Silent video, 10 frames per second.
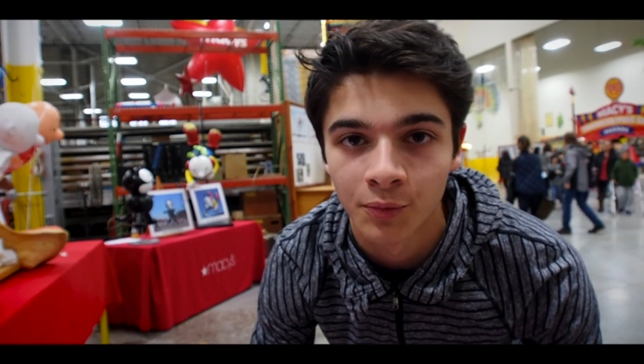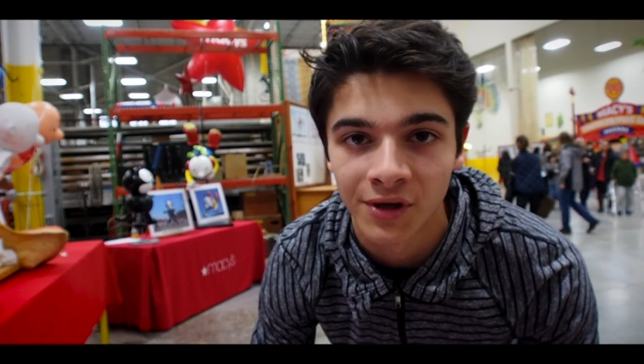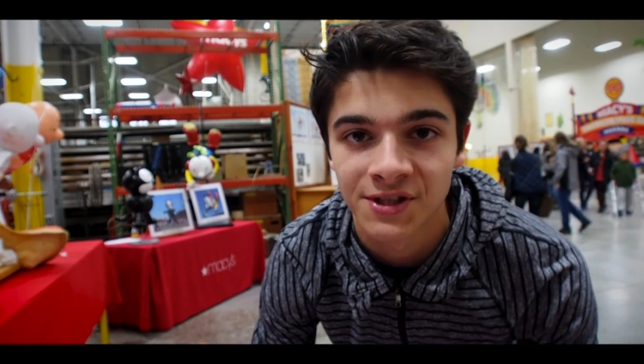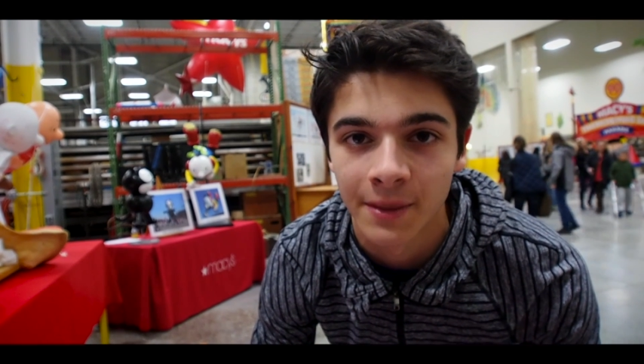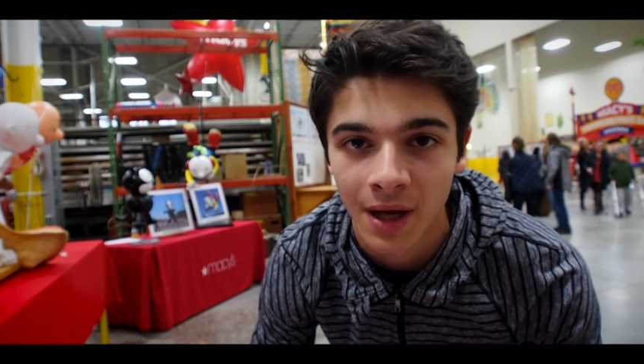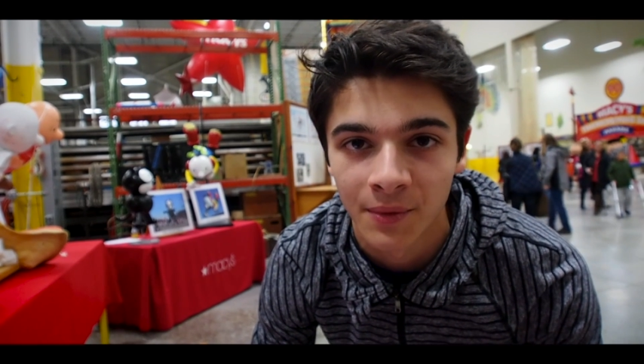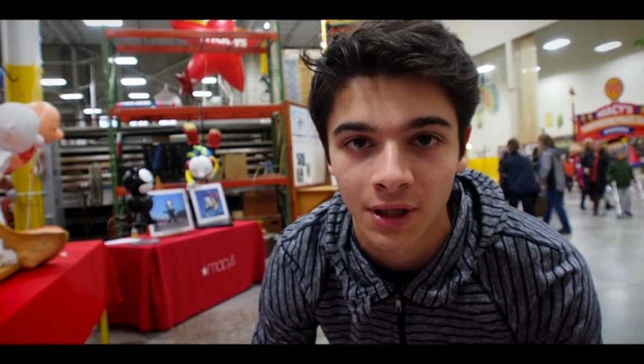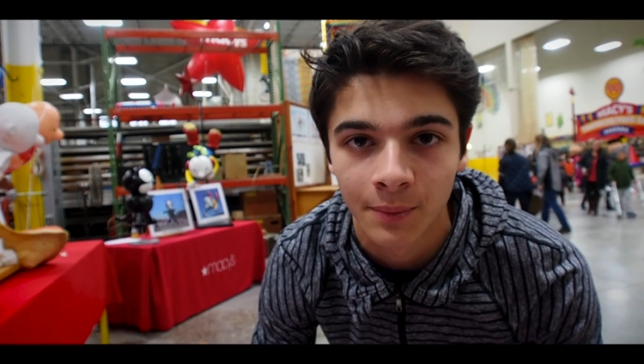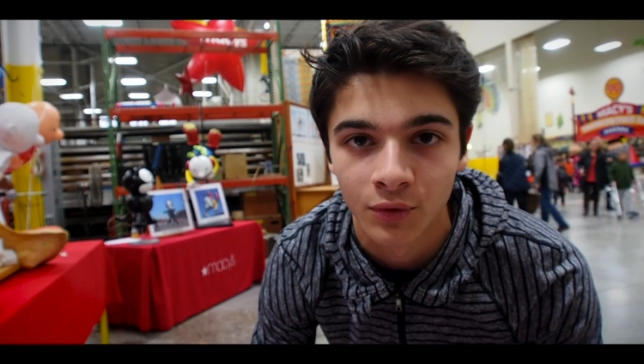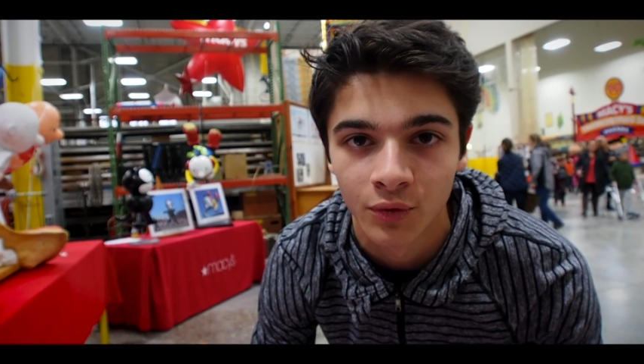The parade's coming up in
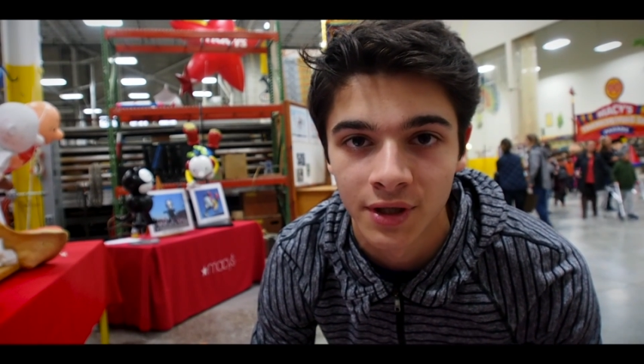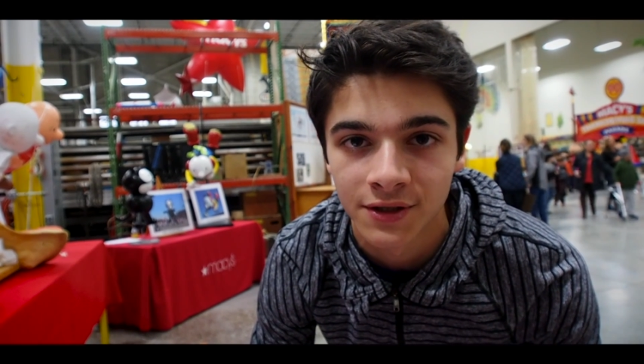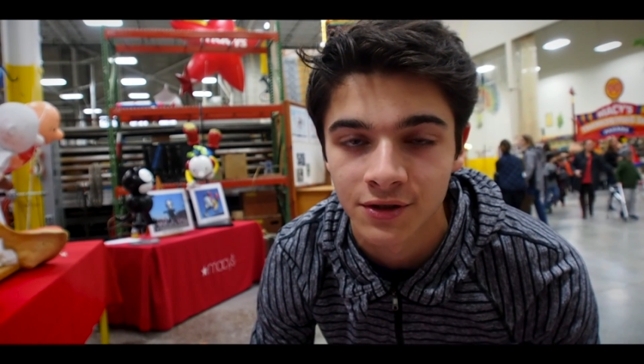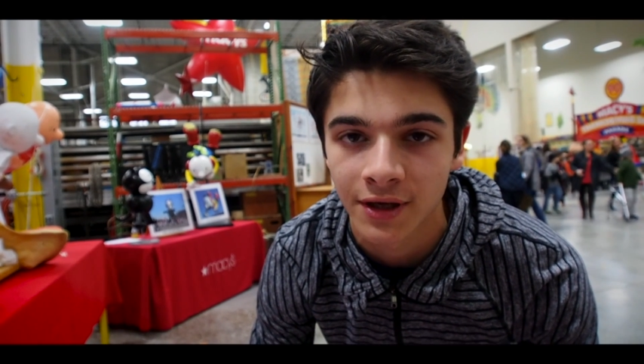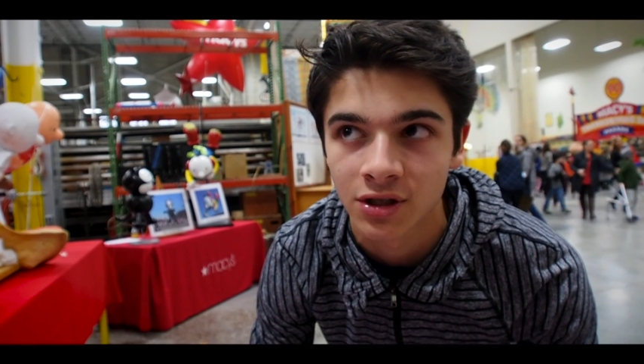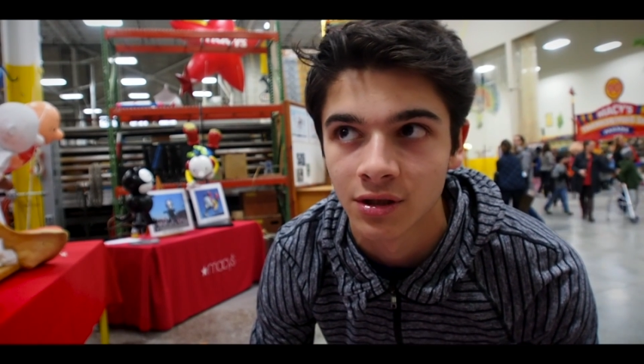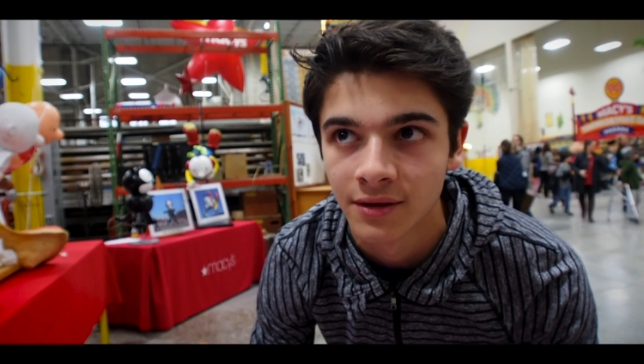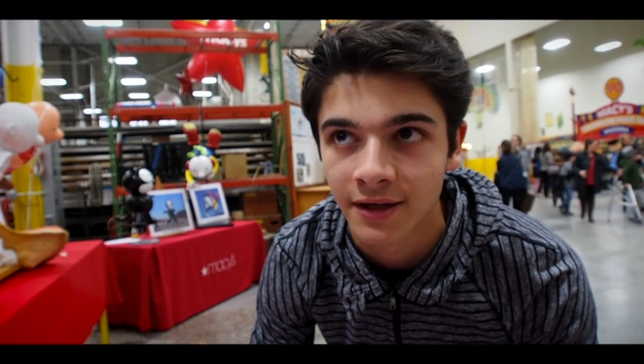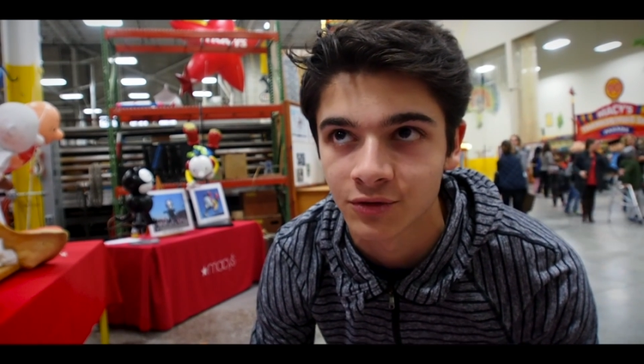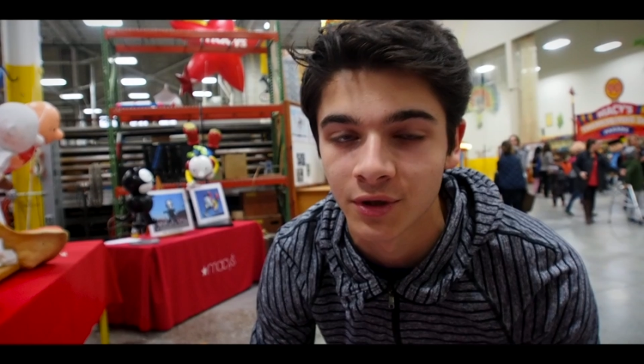a couple of weeks, actually
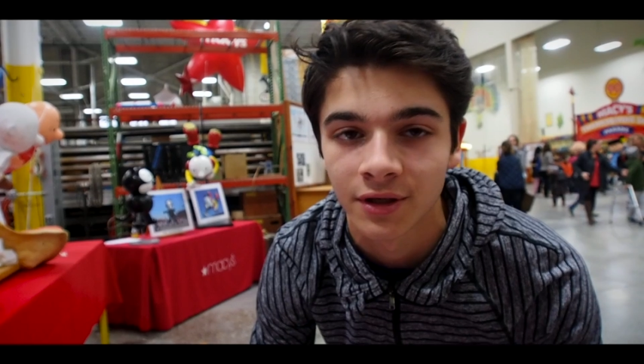next